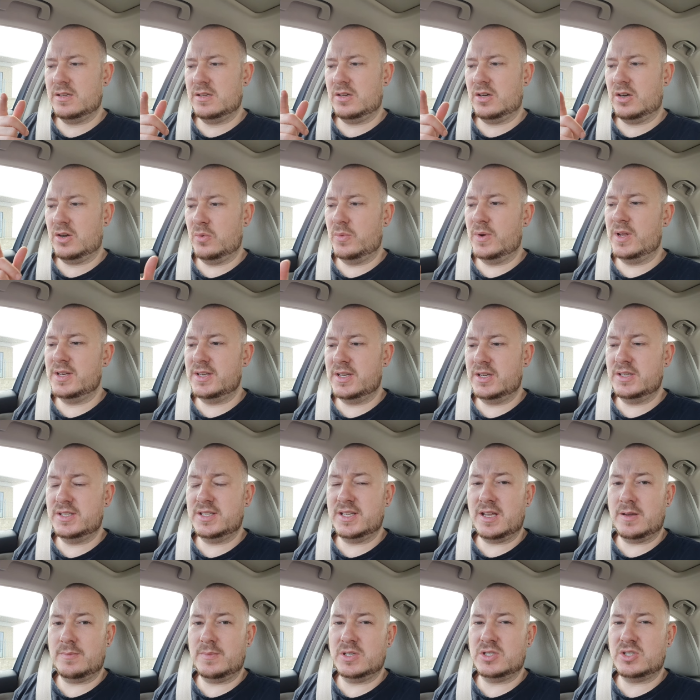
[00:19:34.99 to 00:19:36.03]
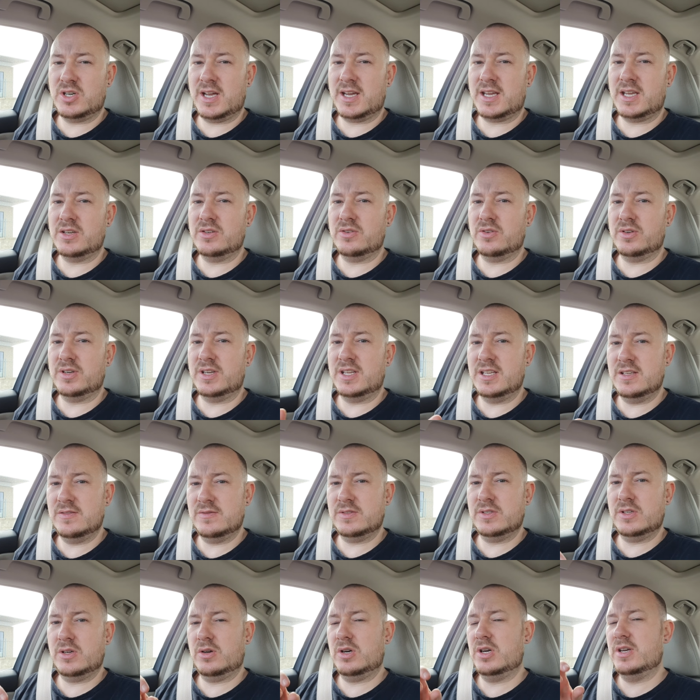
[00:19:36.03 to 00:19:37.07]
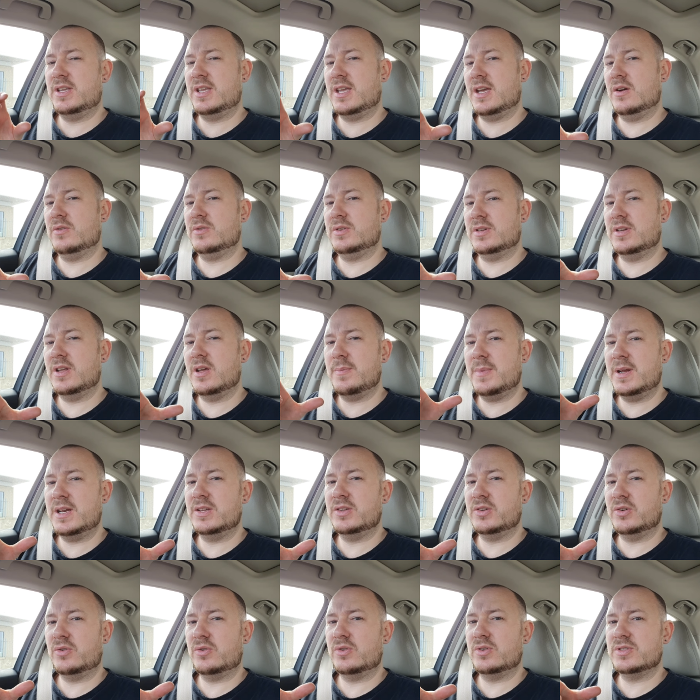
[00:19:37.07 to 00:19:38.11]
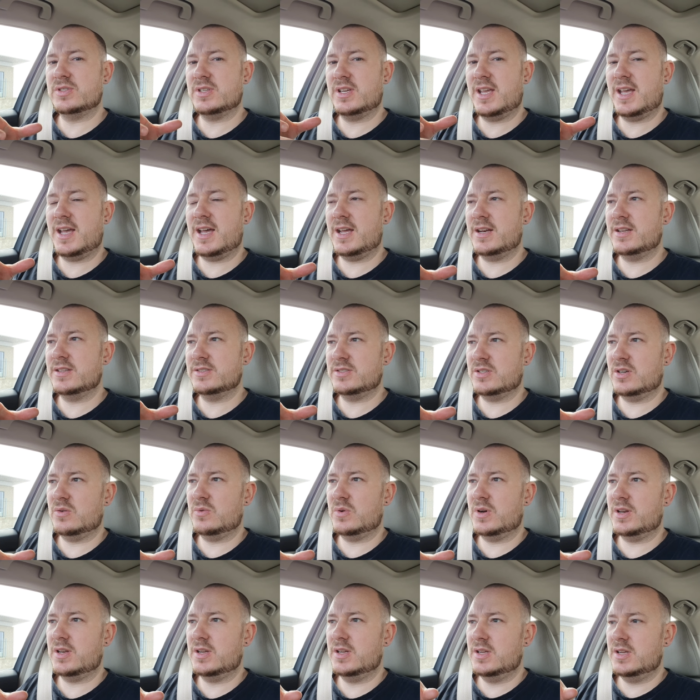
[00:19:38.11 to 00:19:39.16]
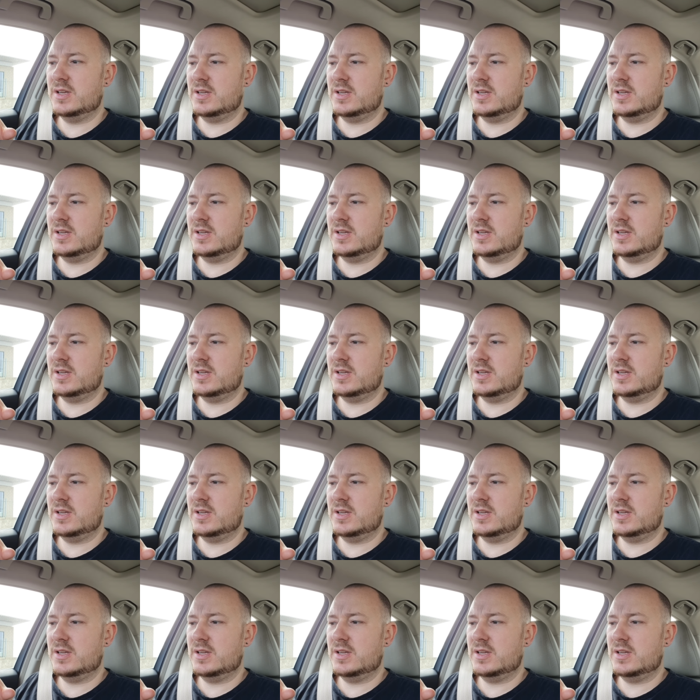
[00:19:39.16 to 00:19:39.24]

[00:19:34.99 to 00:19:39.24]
I will need to get me tracking done, even though I counted how many turns I had and so on